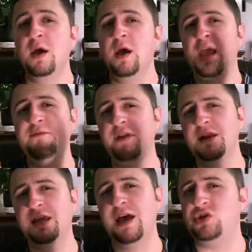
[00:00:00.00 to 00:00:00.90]
If you
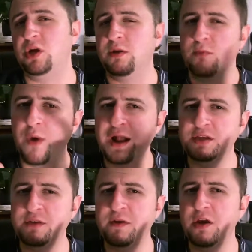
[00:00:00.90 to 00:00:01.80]
didn't catch it, watch
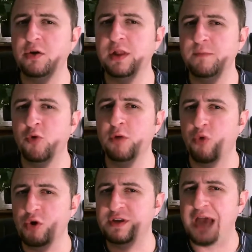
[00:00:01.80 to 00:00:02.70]
the video clip one
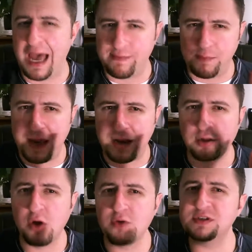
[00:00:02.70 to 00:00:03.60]
more time and pay
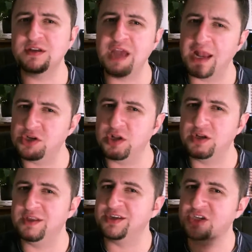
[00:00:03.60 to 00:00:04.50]
close attention
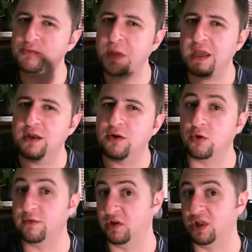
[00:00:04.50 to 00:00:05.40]
to the speed or
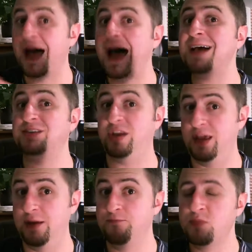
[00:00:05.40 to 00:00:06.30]
the
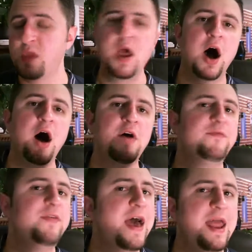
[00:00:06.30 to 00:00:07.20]
velocity
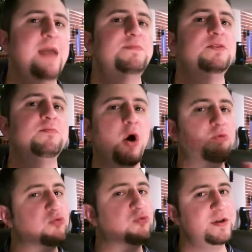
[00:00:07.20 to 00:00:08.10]
of that hamster
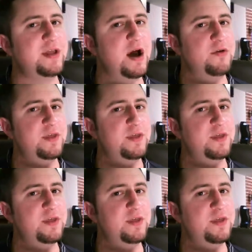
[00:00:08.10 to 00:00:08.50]
ball rolling down the